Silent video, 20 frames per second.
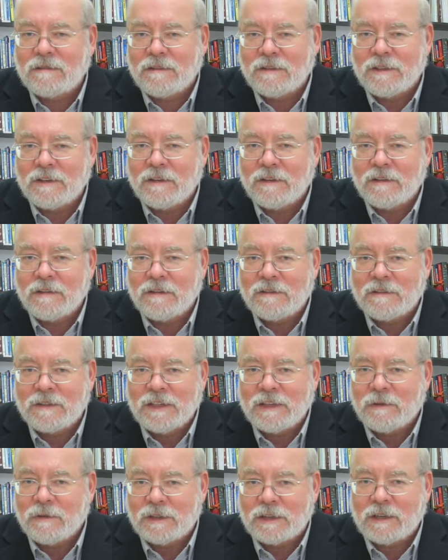you
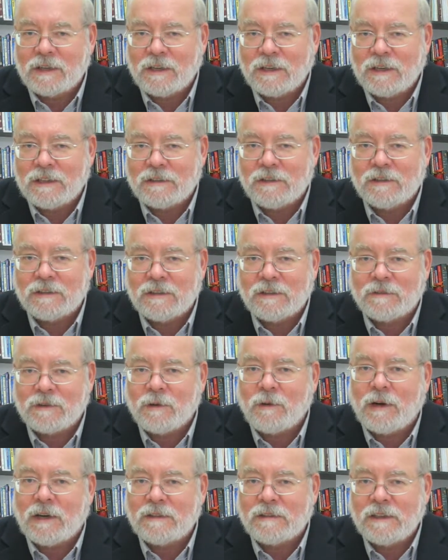deal with issues of
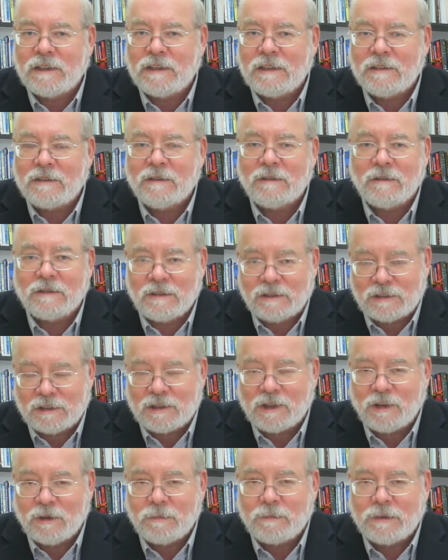quality or the
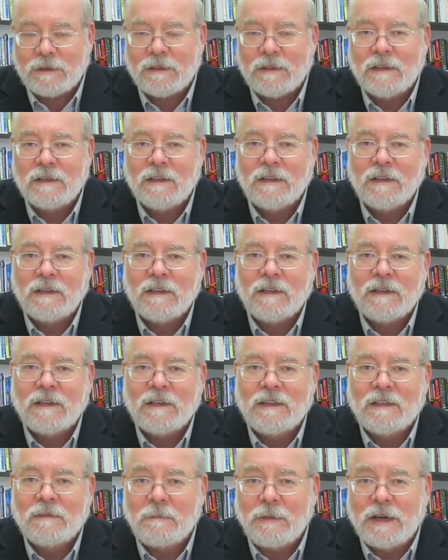scope,
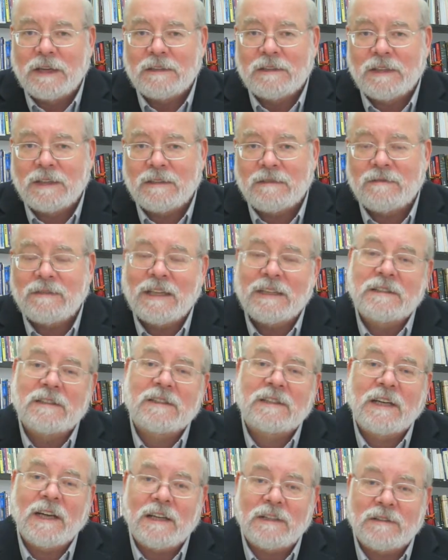the budget, and
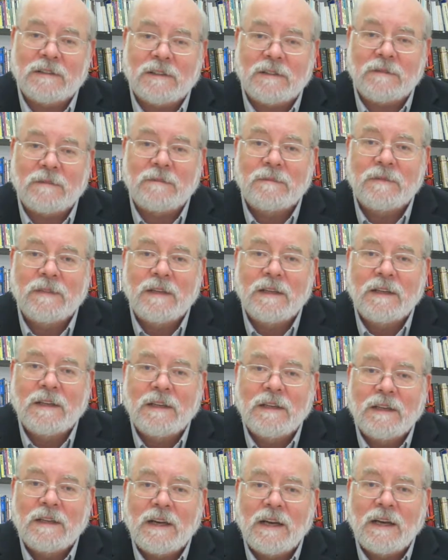schedule.
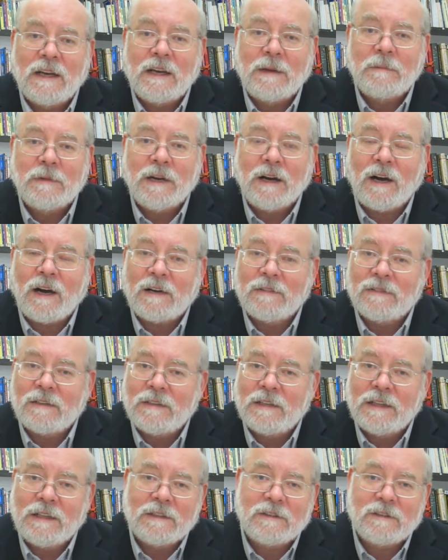But often
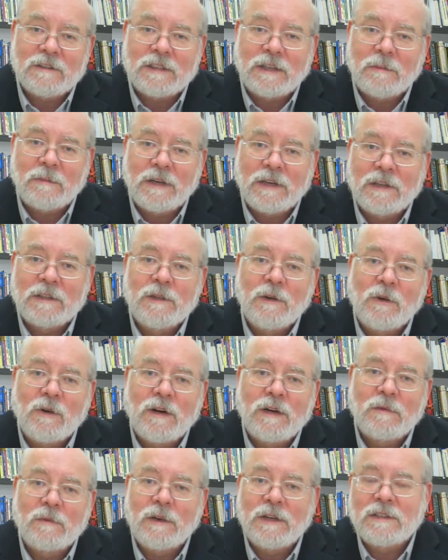these are somewhat
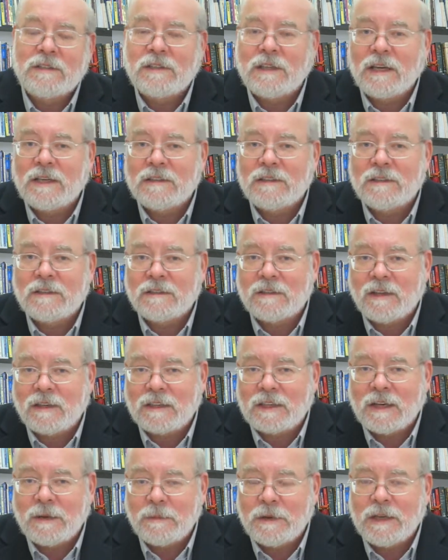ignored when changes are
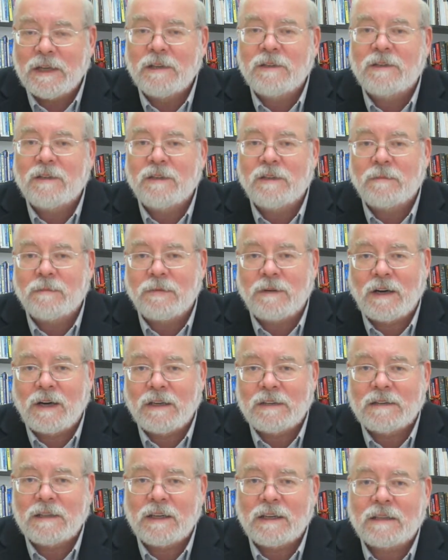coming into the
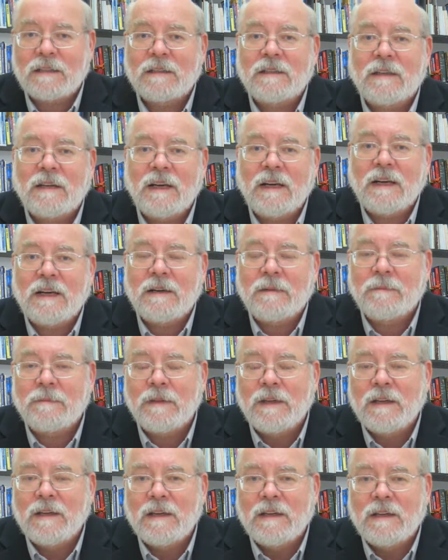project.
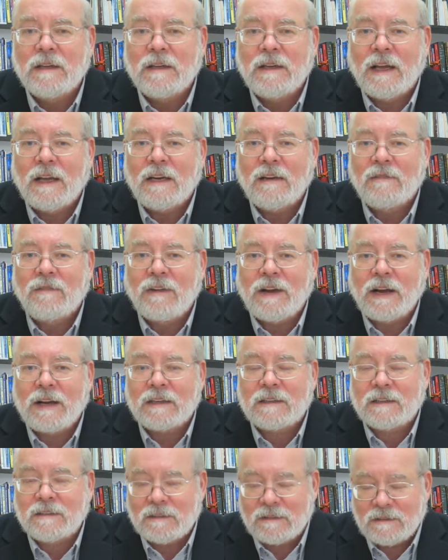And in
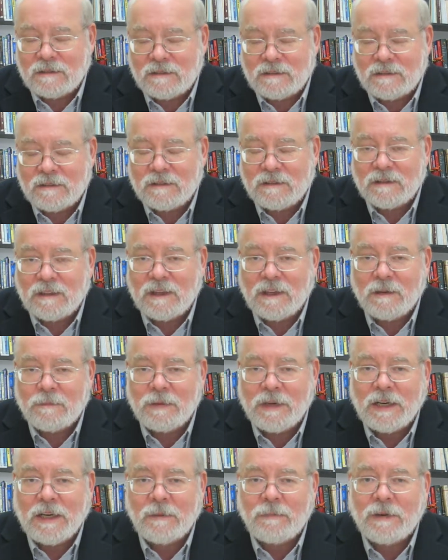fact, in
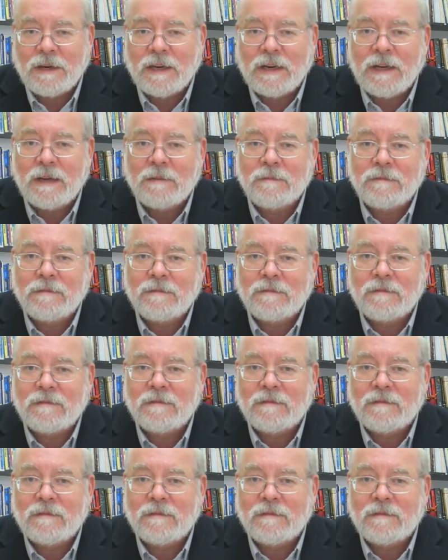PDPM,